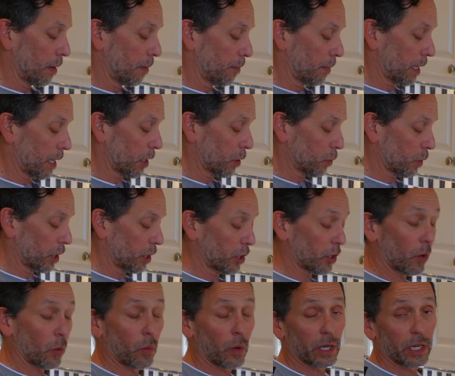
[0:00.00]
because what you
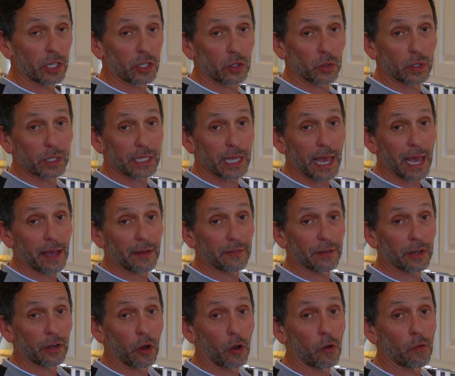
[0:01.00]
don't want to do is have
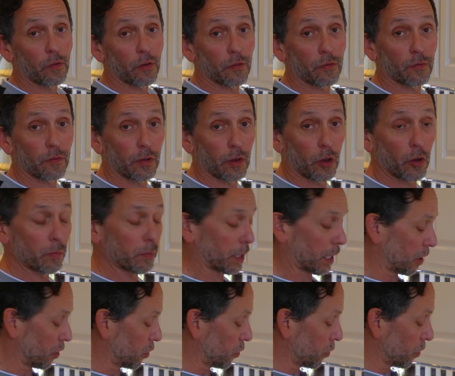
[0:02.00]
it overflow
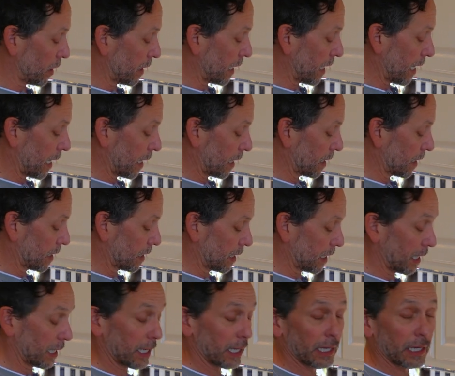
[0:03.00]
because you really can't
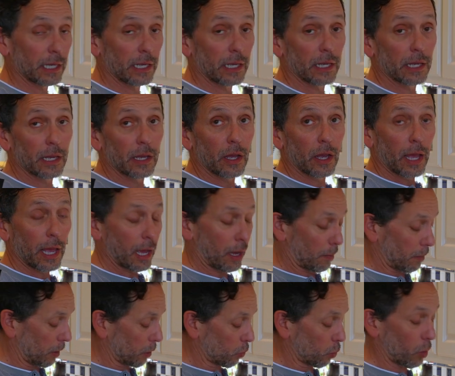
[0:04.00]
see how
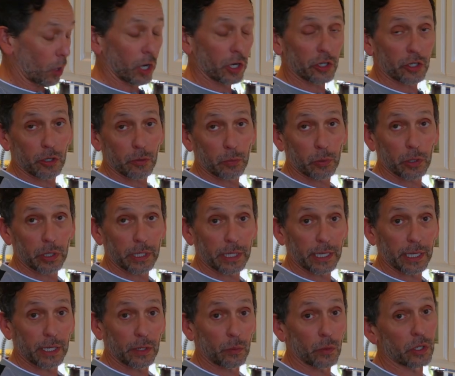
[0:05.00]
much water you're putting
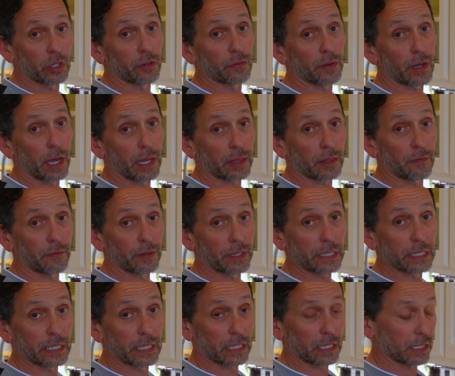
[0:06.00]
in when you've got the
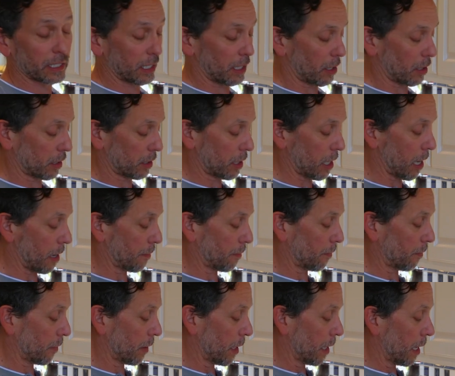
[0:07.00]
V60 on top.
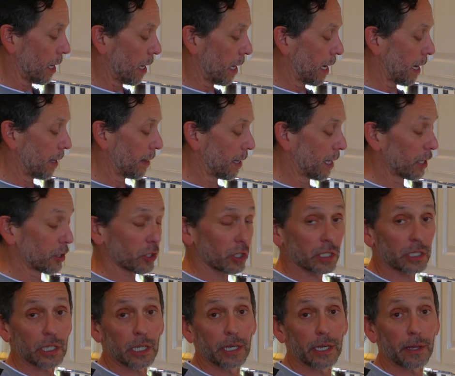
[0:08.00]
And then
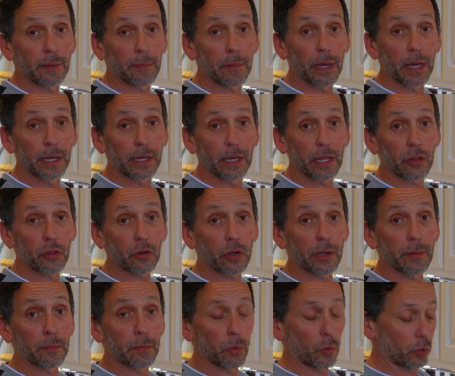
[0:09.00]
just another
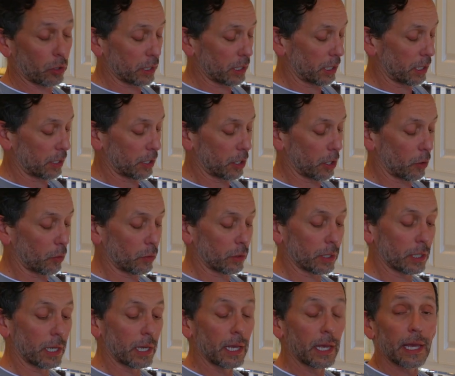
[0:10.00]
important note
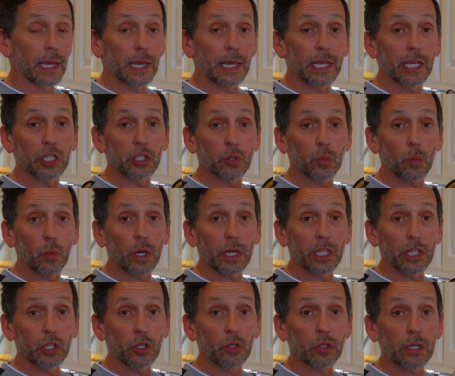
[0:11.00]
is you want
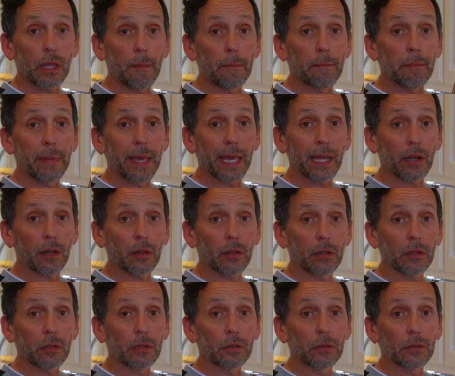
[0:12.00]
to use a
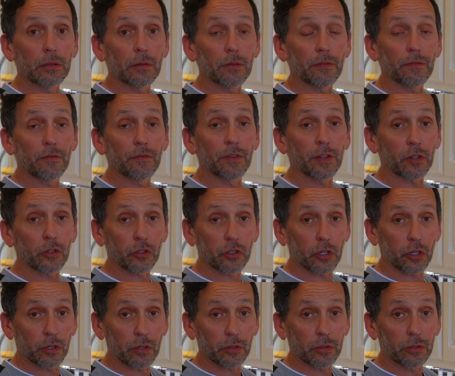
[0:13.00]
metal
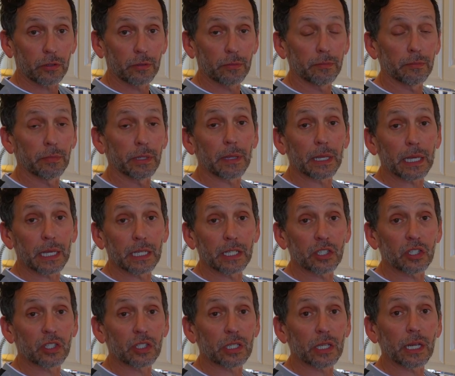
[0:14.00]
filter,
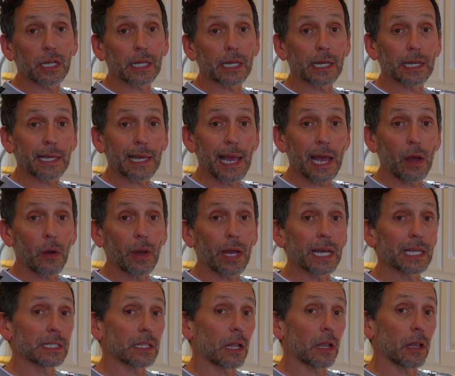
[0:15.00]
because cacao
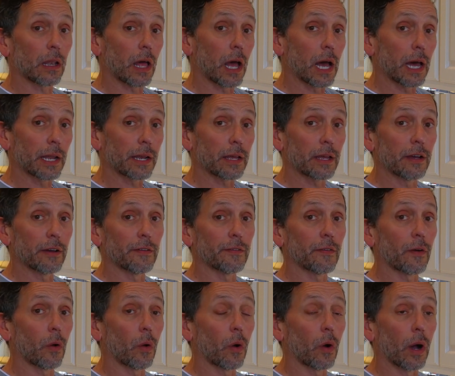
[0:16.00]
has a lot
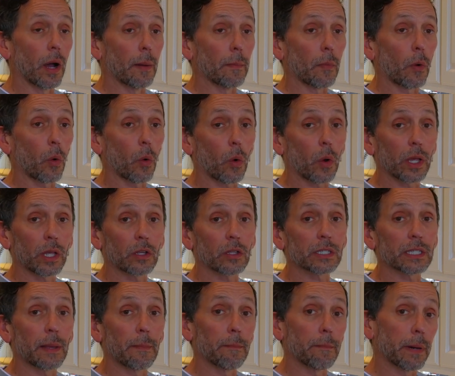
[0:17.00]
of oils
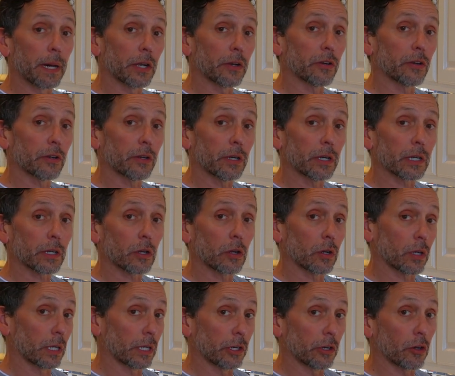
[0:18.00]
and butter,
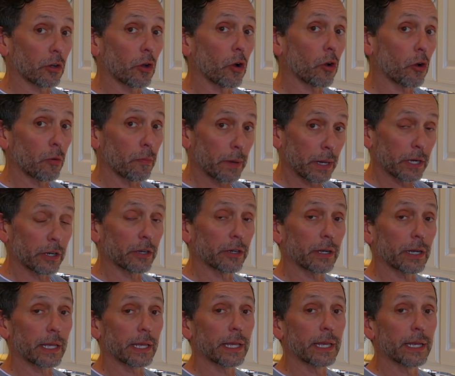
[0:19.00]
cocoa
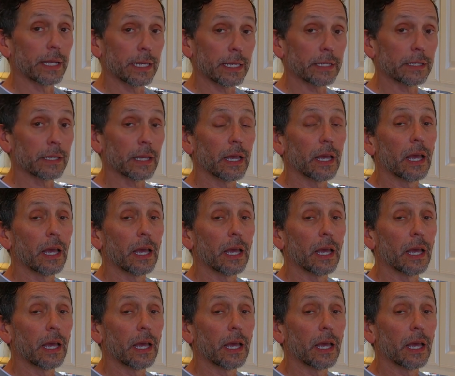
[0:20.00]
butter in it.